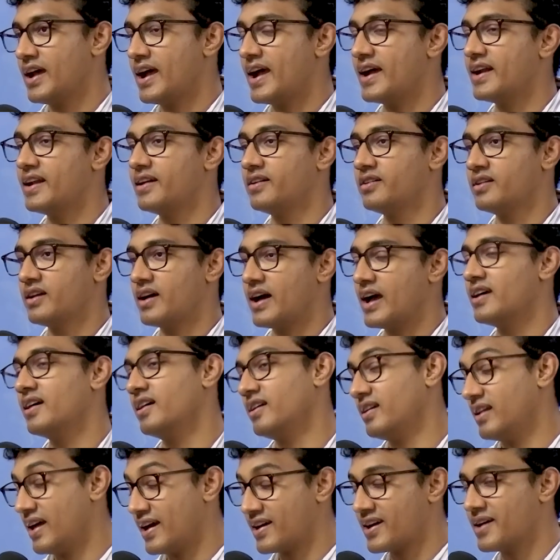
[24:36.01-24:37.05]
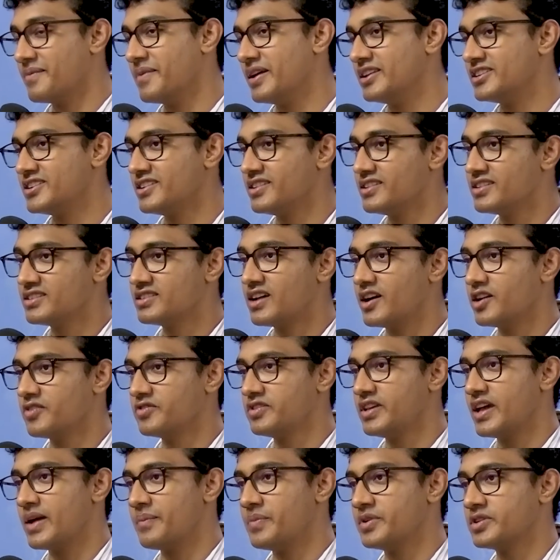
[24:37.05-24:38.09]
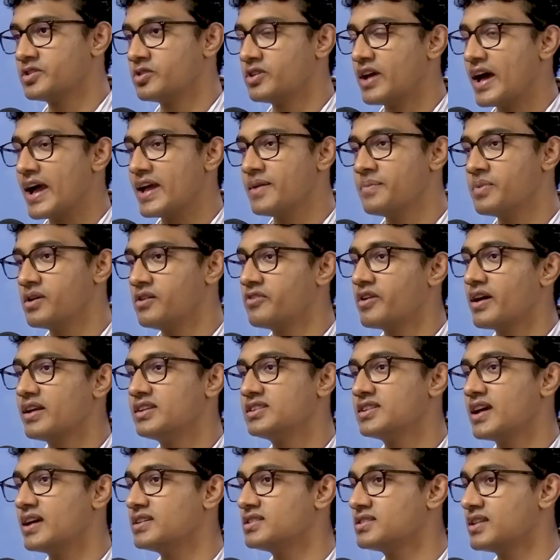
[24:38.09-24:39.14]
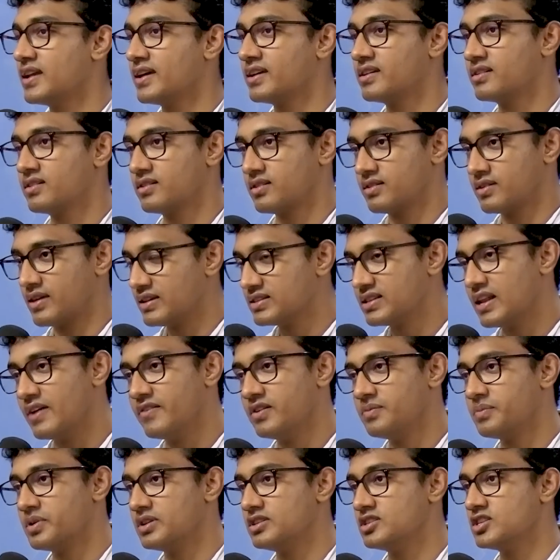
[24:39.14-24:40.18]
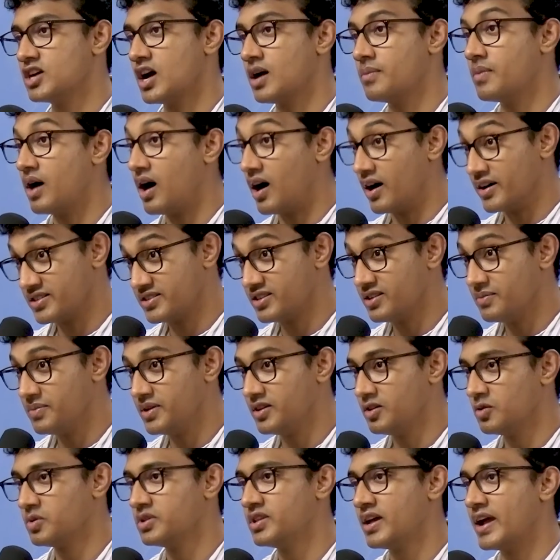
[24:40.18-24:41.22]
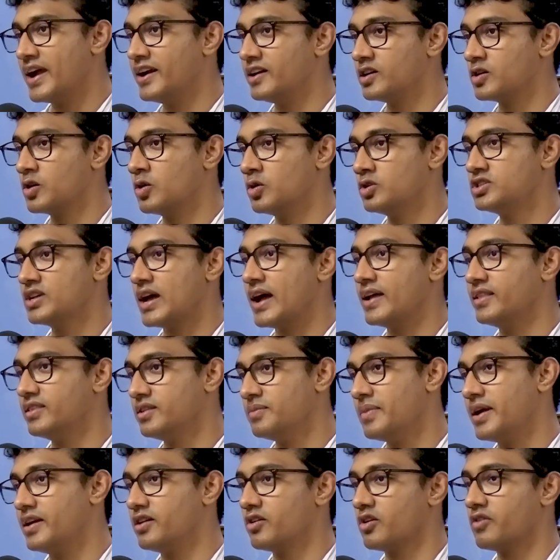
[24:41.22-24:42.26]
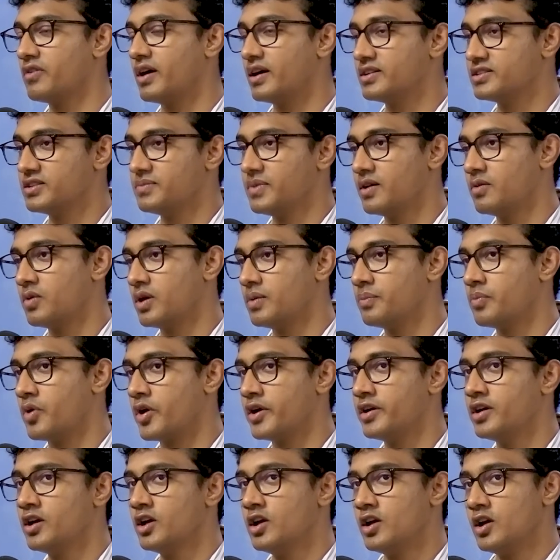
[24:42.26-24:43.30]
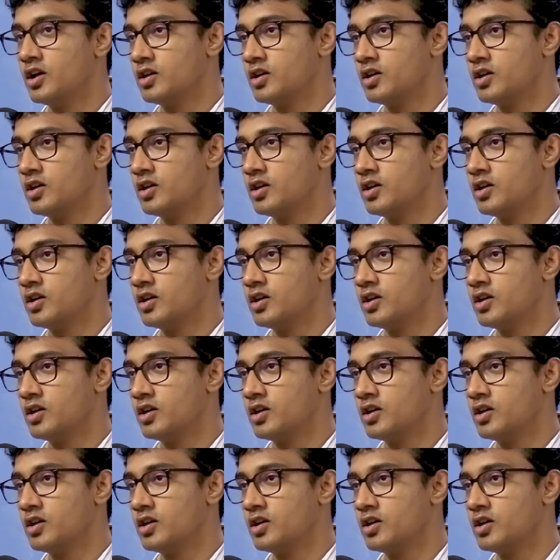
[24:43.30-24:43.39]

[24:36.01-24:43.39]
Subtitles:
and like I mentioned in the start of the episode, IPL franchise like Kings 11 Punjab, RCB, you were the head coach and the mentor of RCB at one point.